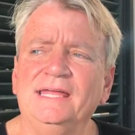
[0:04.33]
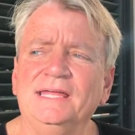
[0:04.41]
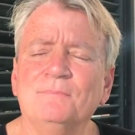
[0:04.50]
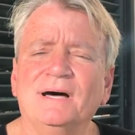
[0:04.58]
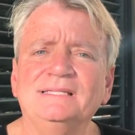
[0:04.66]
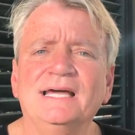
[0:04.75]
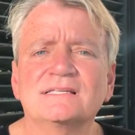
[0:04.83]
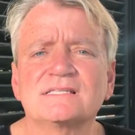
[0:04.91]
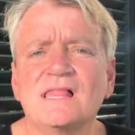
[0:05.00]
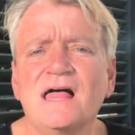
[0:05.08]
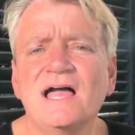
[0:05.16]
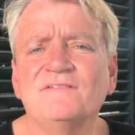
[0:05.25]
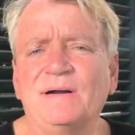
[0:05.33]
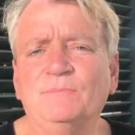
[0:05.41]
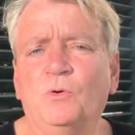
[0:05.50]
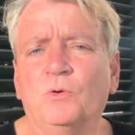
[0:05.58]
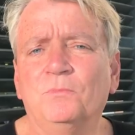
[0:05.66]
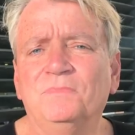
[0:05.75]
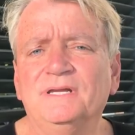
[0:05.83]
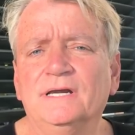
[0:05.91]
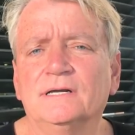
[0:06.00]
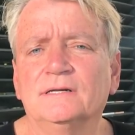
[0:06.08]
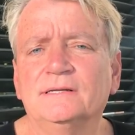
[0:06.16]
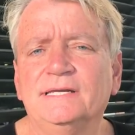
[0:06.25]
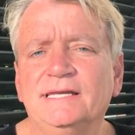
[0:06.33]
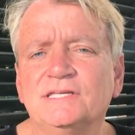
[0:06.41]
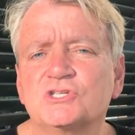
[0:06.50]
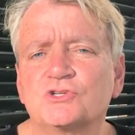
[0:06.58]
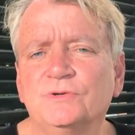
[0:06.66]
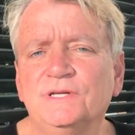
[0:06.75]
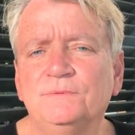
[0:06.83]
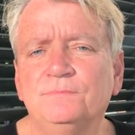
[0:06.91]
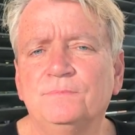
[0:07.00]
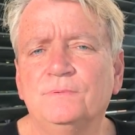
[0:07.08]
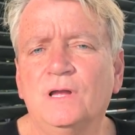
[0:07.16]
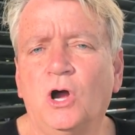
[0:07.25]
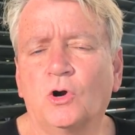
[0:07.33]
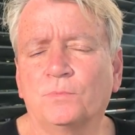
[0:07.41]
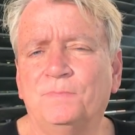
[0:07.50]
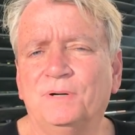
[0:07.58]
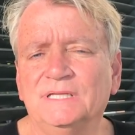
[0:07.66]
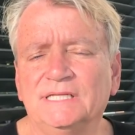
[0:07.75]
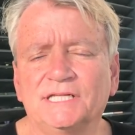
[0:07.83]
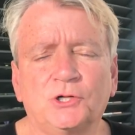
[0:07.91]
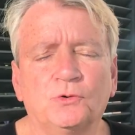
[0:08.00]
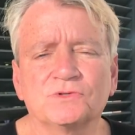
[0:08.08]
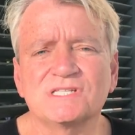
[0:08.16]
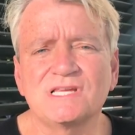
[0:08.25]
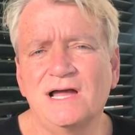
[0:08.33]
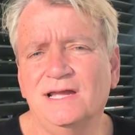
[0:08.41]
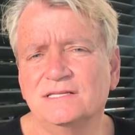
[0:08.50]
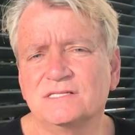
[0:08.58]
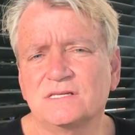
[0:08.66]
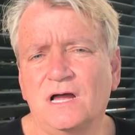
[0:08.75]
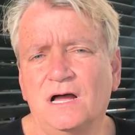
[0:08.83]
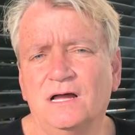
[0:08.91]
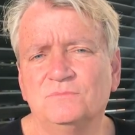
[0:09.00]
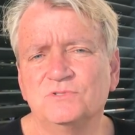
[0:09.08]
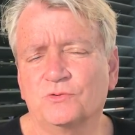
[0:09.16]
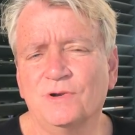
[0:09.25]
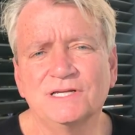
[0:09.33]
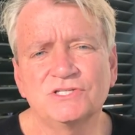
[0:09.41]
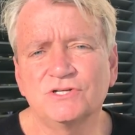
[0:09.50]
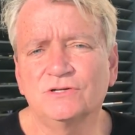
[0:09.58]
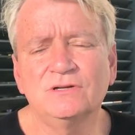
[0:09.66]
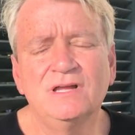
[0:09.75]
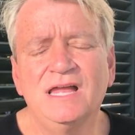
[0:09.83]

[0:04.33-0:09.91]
In my next life, I'm going to be a history or political science director.